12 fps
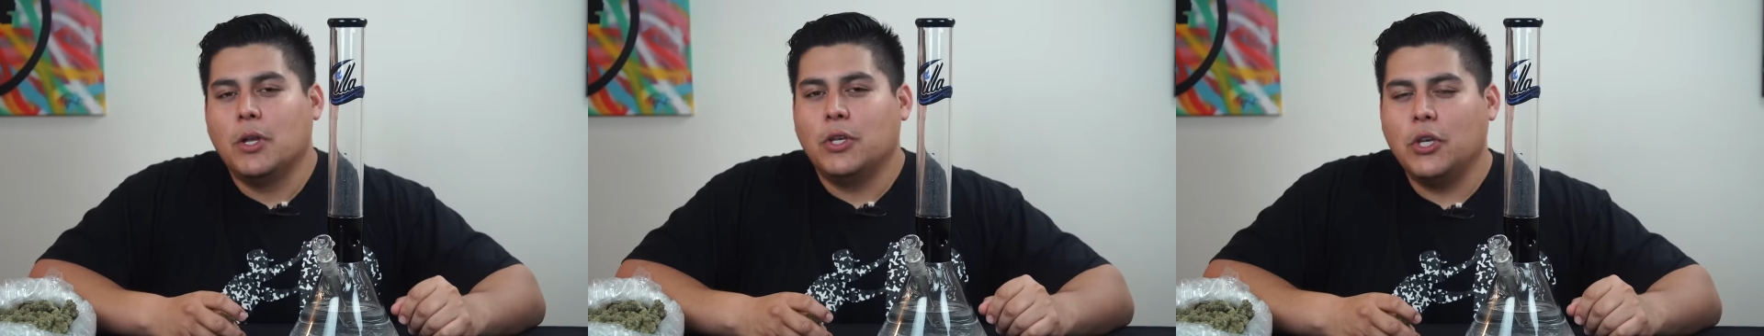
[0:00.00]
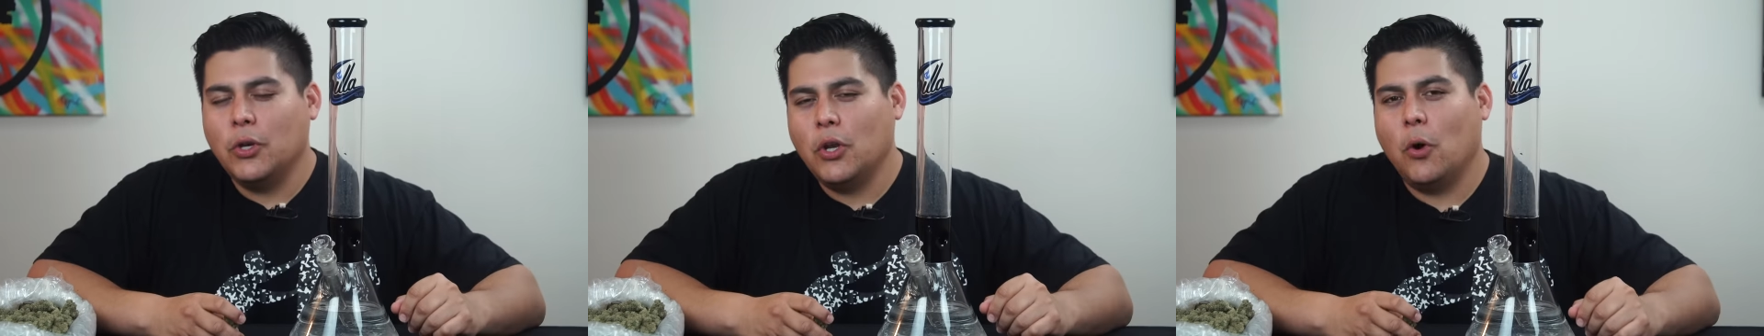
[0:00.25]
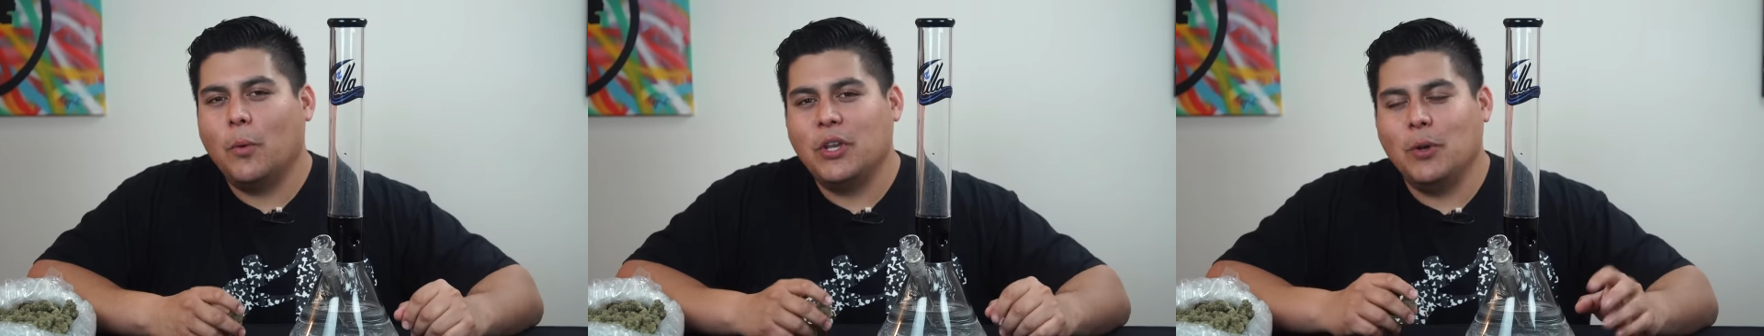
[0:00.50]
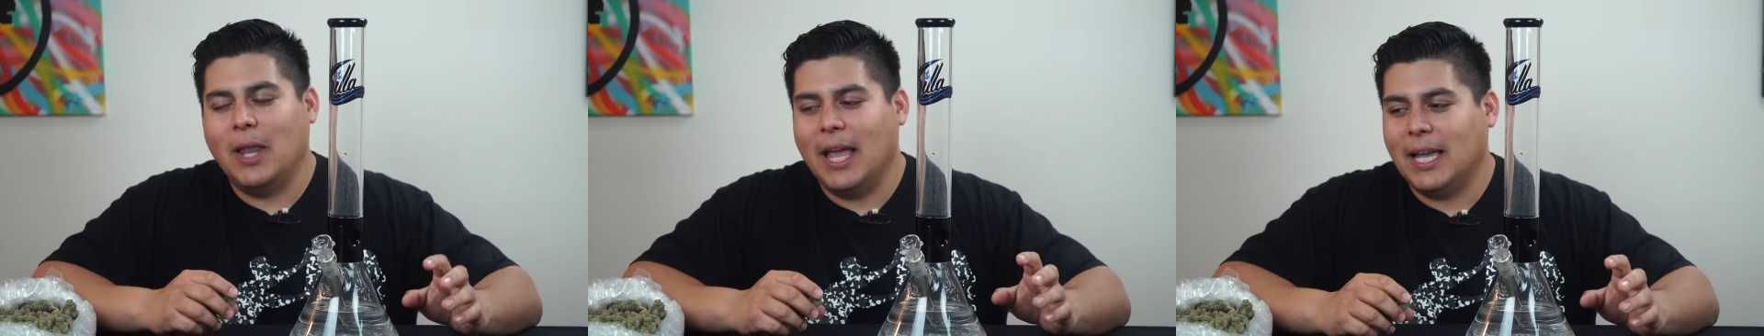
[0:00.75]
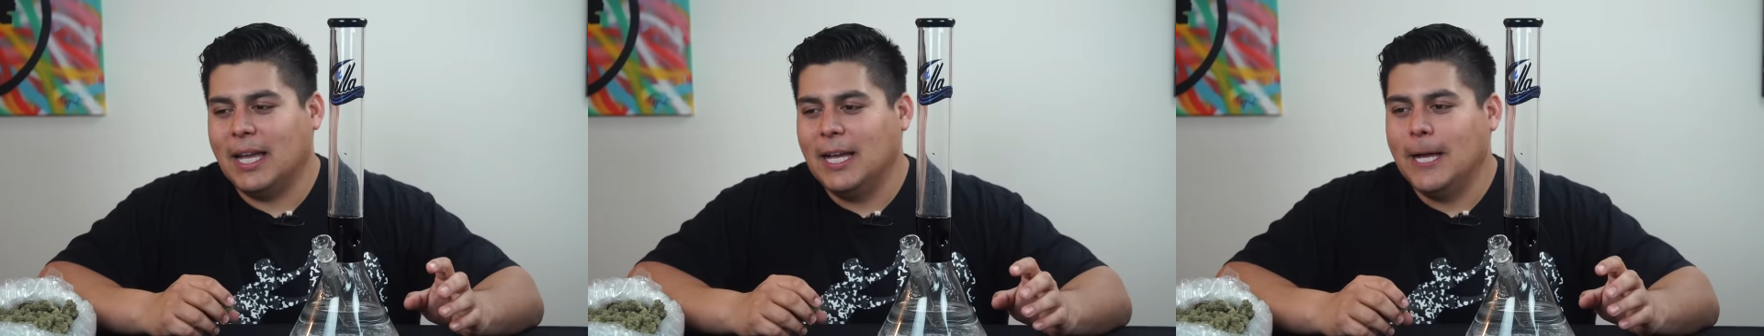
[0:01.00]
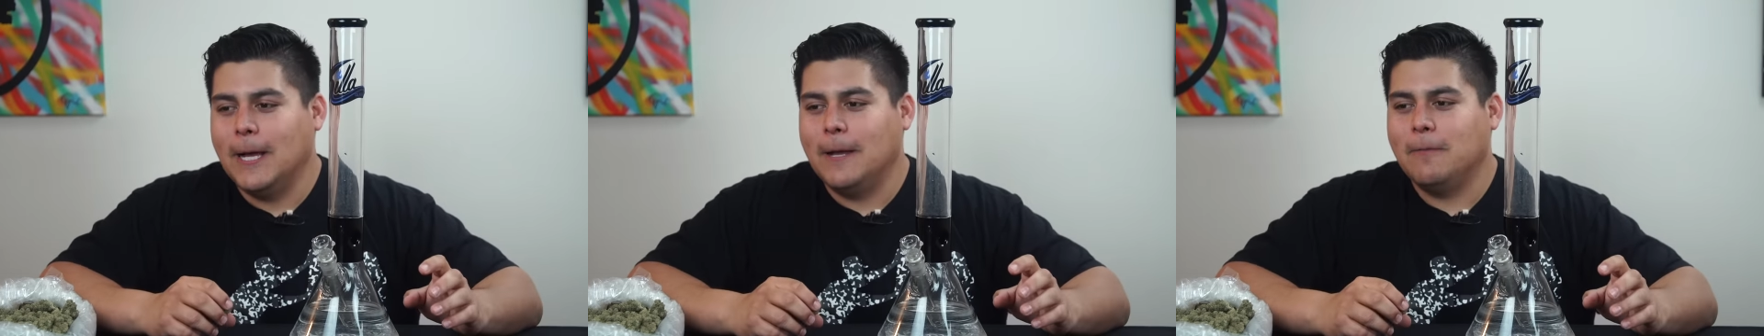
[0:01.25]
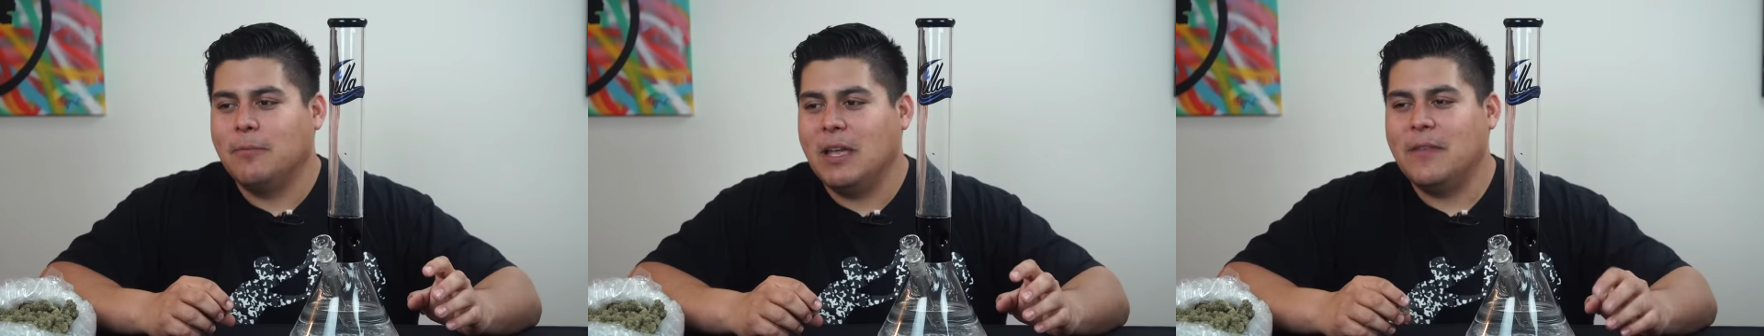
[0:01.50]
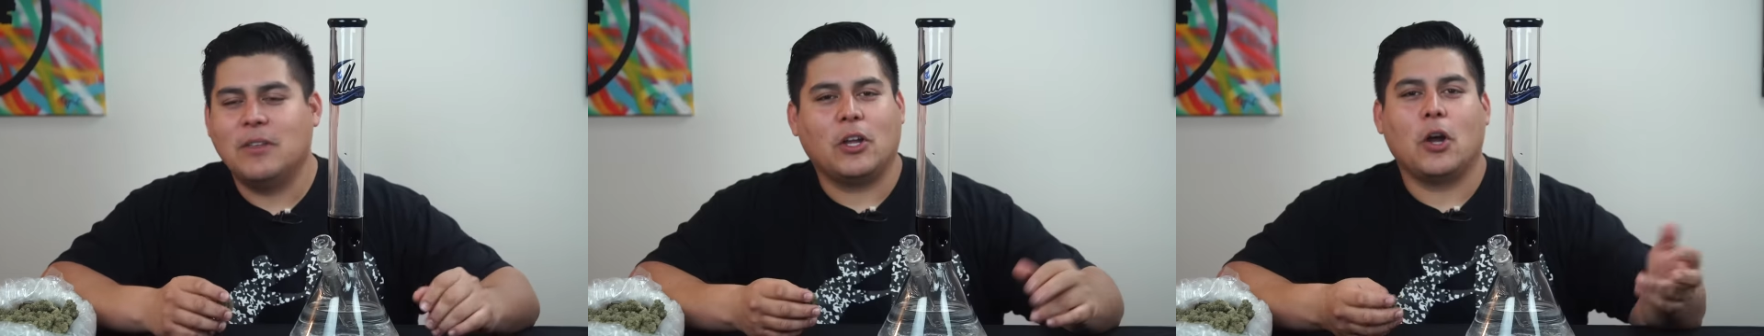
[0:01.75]
Do you know when you like,
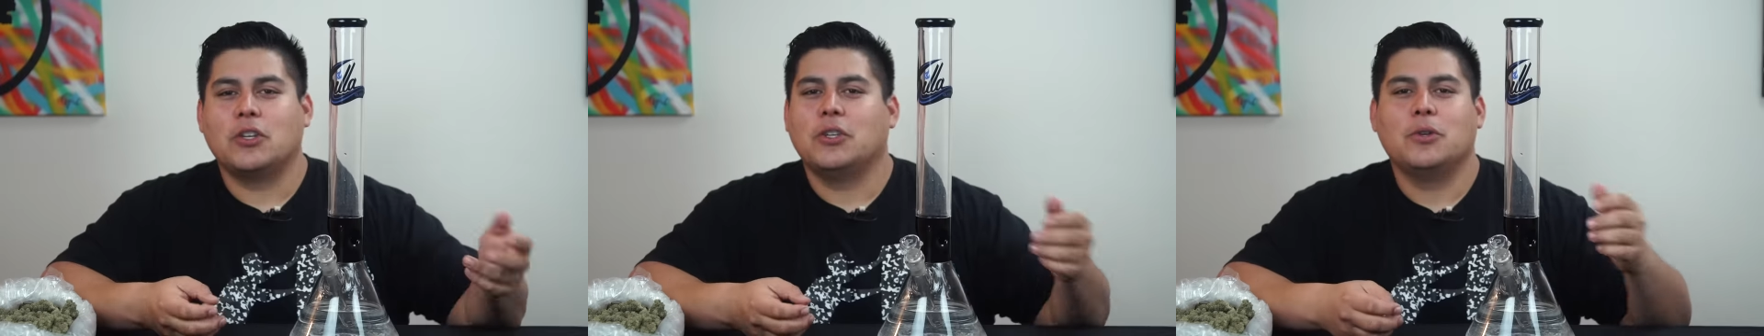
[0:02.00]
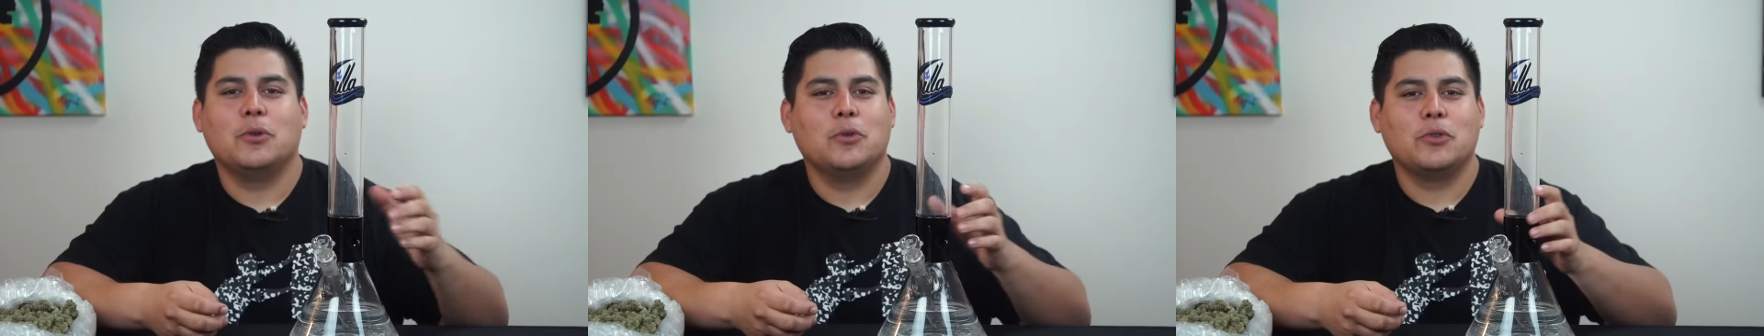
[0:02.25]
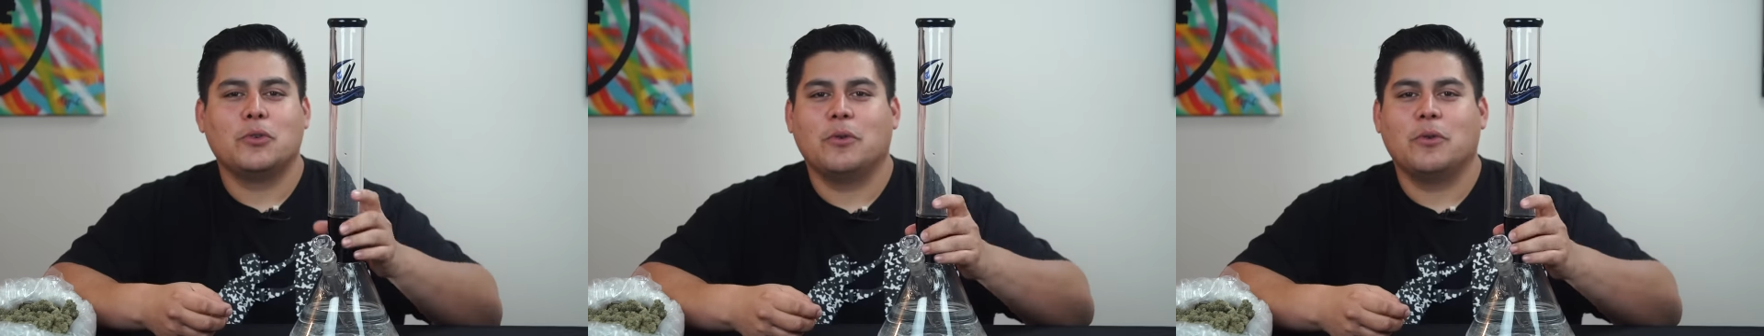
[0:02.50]
in the cartoons